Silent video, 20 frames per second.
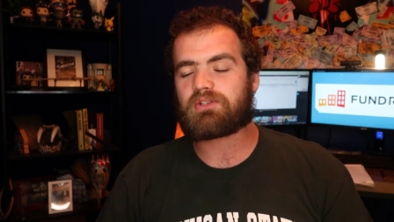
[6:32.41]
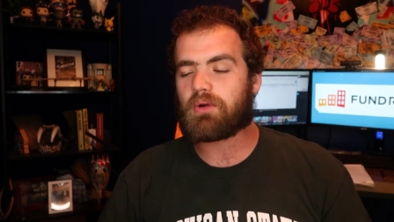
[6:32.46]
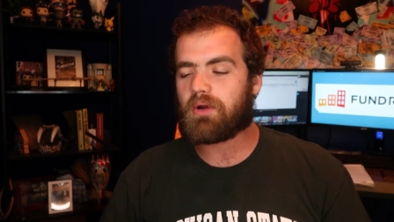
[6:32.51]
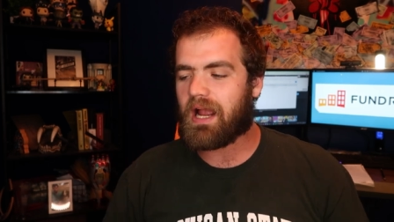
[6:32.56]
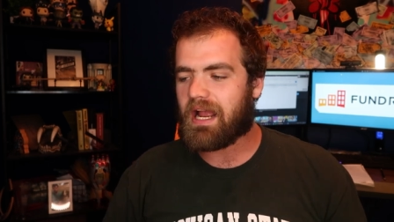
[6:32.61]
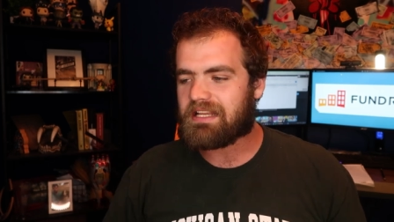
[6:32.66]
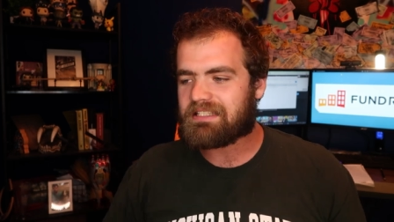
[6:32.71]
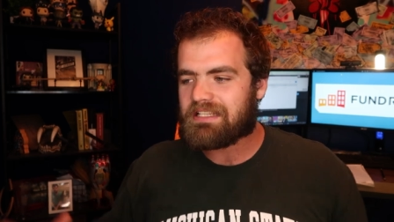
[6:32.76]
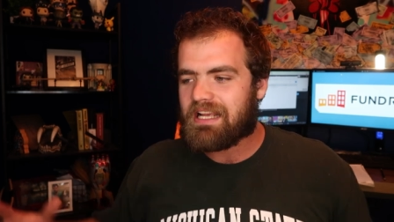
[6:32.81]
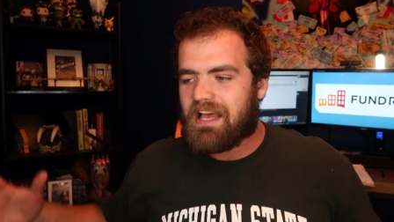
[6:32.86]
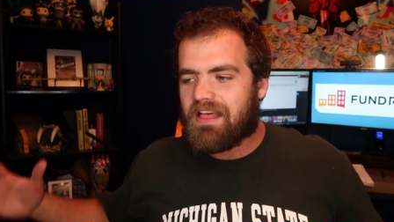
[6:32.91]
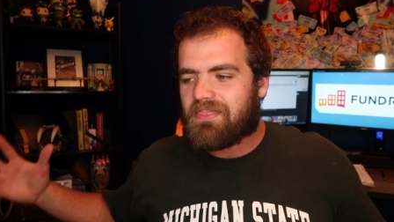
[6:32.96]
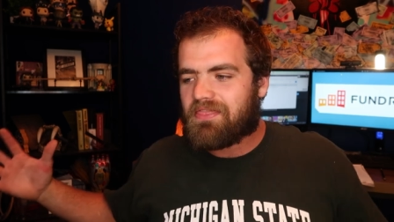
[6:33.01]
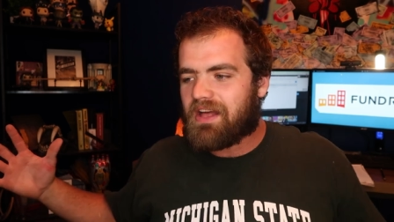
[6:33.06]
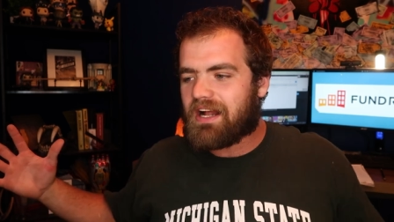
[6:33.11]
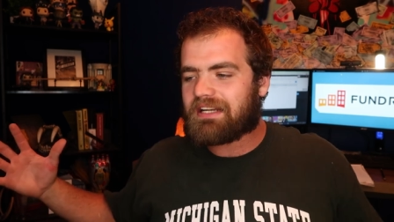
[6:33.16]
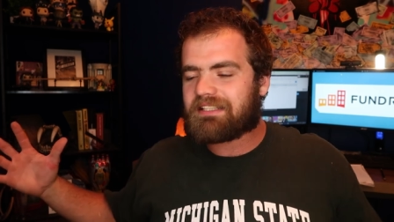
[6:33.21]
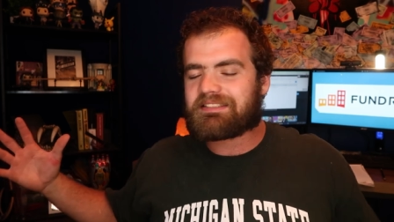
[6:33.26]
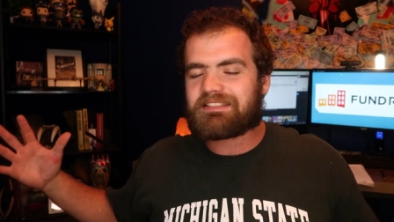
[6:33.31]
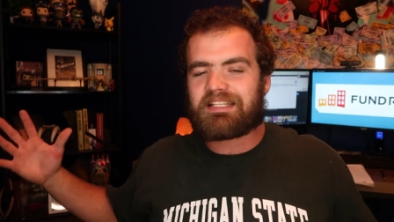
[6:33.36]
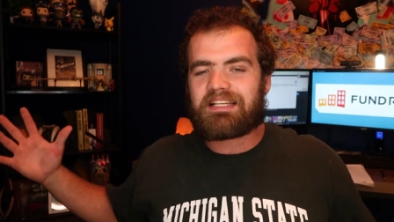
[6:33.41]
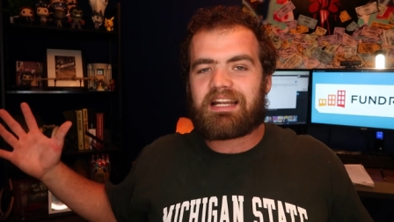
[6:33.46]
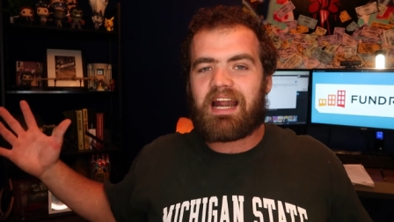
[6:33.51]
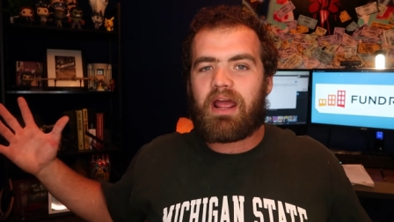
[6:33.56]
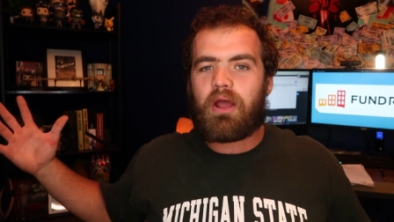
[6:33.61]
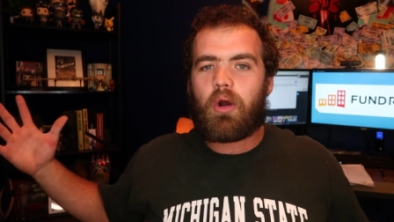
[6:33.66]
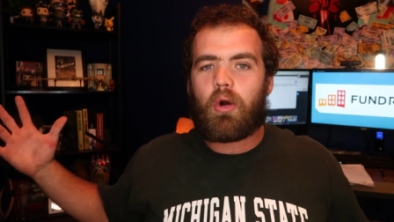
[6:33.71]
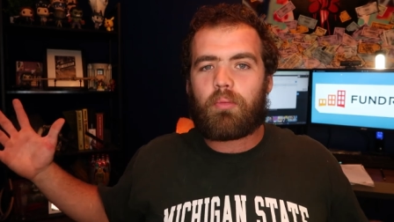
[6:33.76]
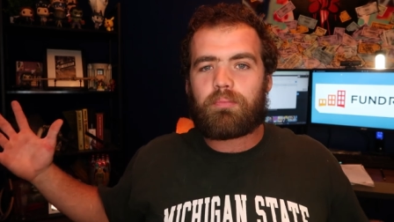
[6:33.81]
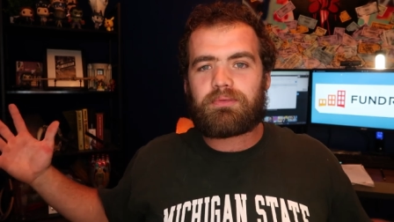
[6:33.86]
So guys, that is it.
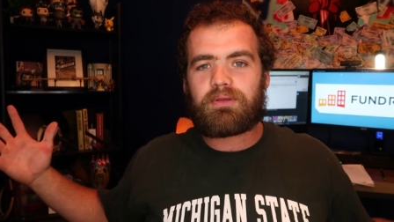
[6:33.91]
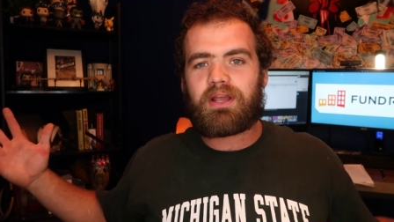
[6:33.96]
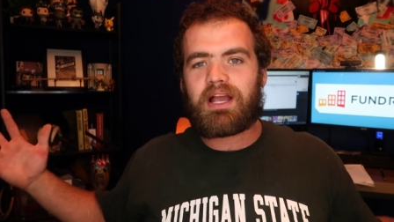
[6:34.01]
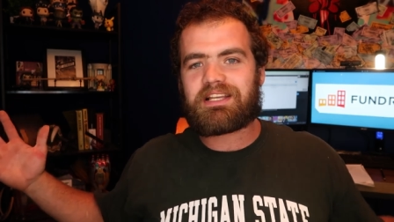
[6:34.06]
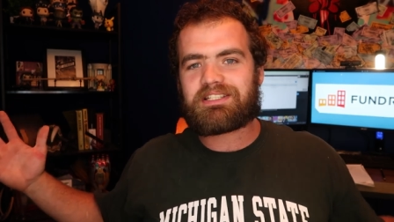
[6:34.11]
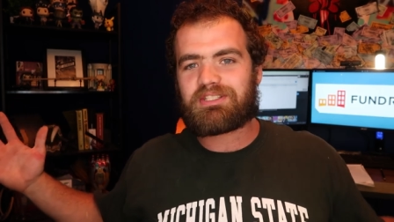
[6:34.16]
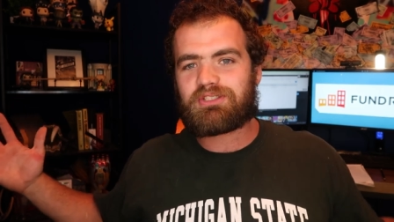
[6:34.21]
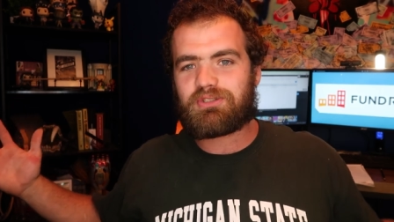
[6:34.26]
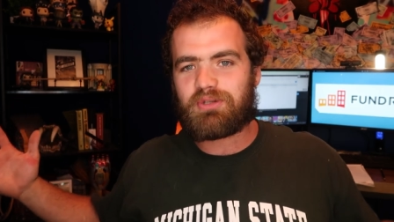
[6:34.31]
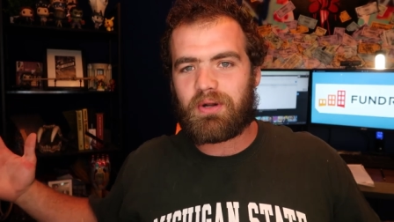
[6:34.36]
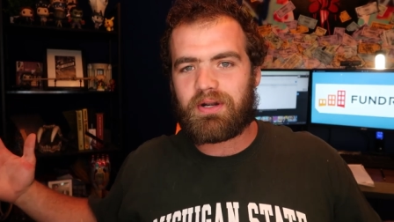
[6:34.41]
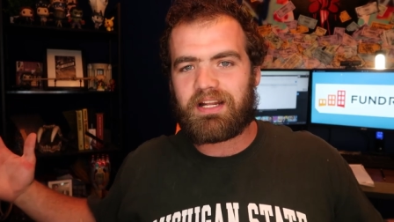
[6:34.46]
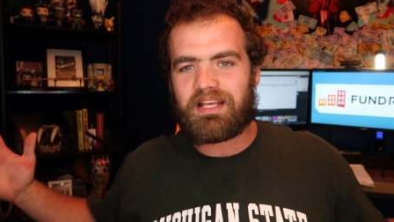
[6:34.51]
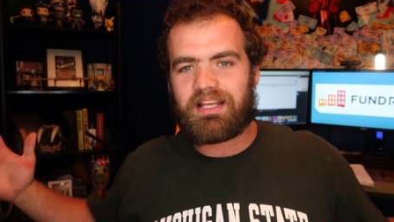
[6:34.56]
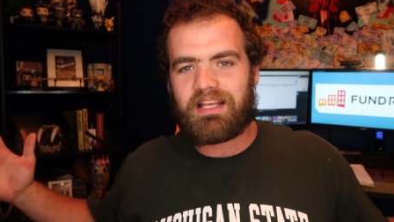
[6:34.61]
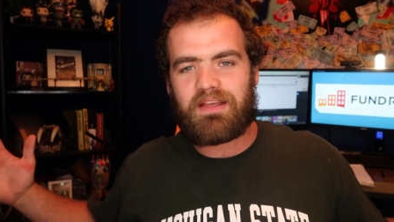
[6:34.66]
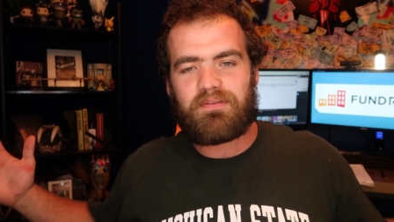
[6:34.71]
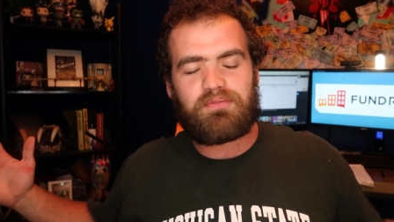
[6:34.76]
I hope you guys enjoyed it.